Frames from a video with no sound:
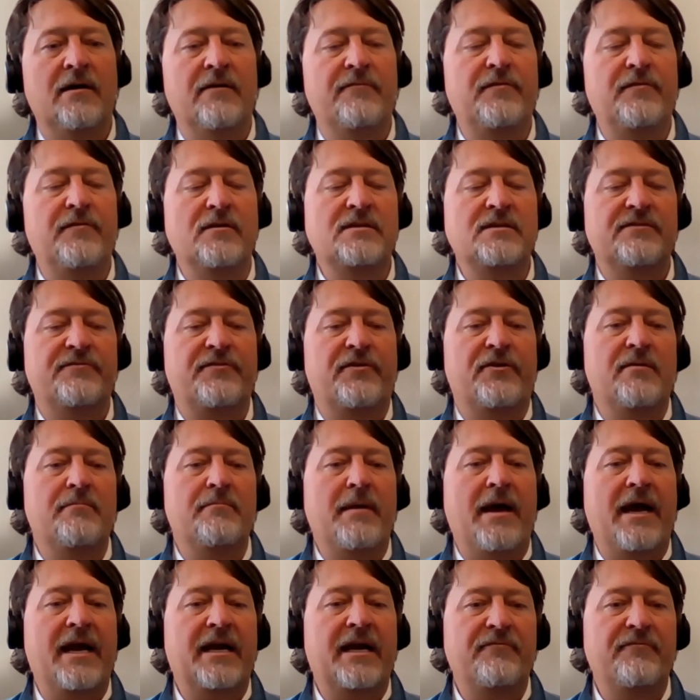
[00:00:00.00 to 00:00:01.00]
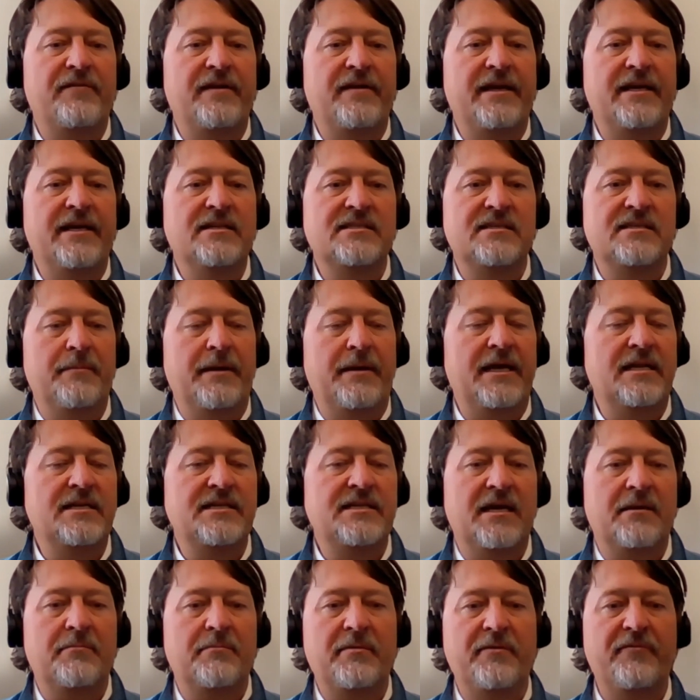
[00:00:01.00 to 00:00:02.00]
Folks have heard of McAfee and
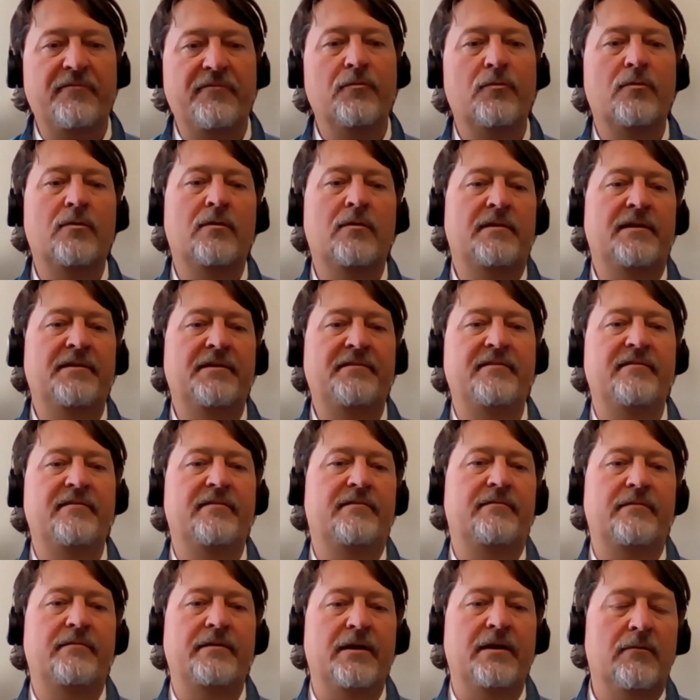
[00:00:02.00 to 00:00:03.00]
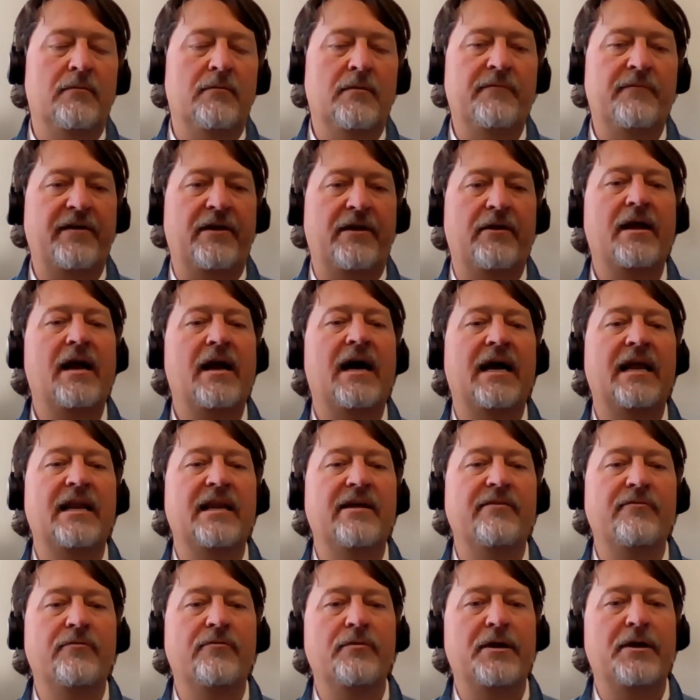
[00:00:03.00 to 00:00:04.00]
Symantec before. This is, a very high
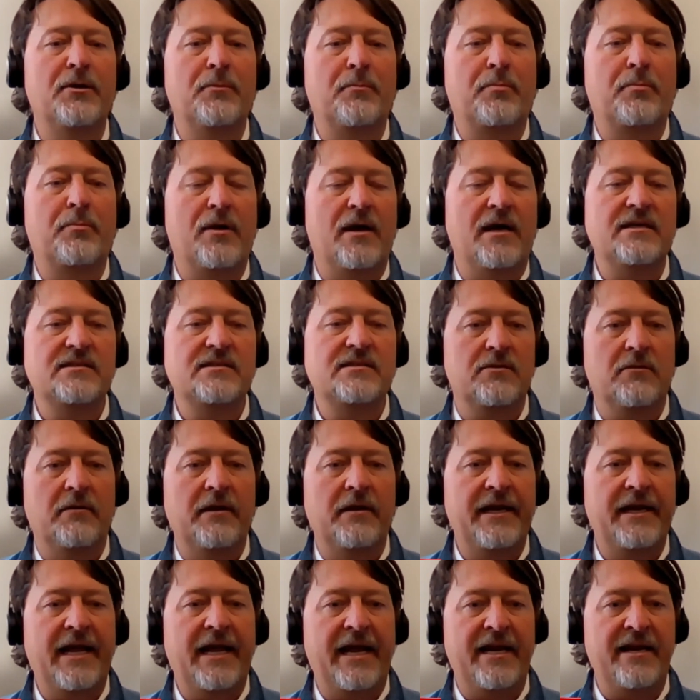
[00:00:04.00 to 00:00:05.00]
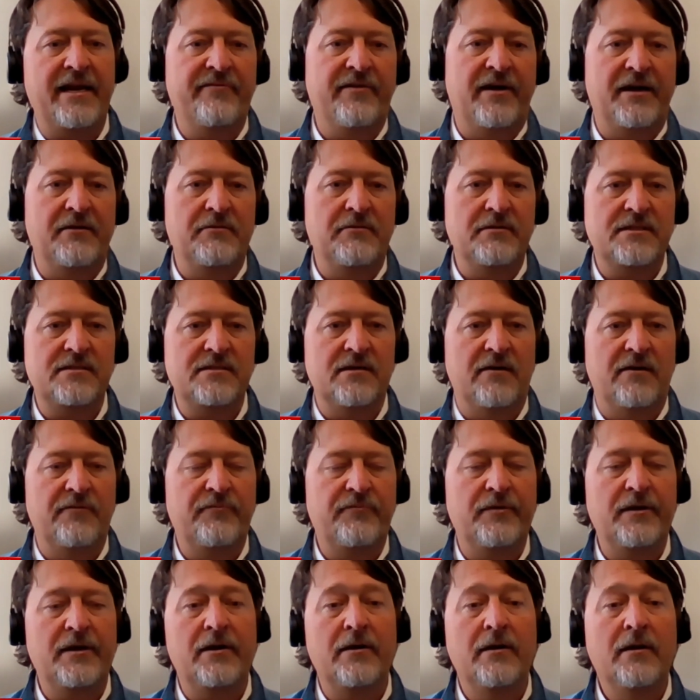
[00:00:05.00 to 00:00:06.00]
level enterprise grade antivirus
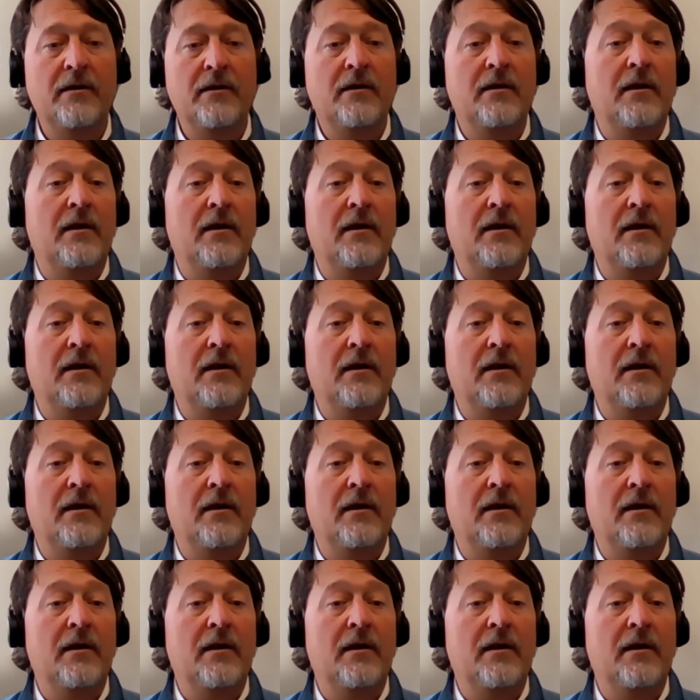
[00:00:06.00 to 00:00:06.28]
software.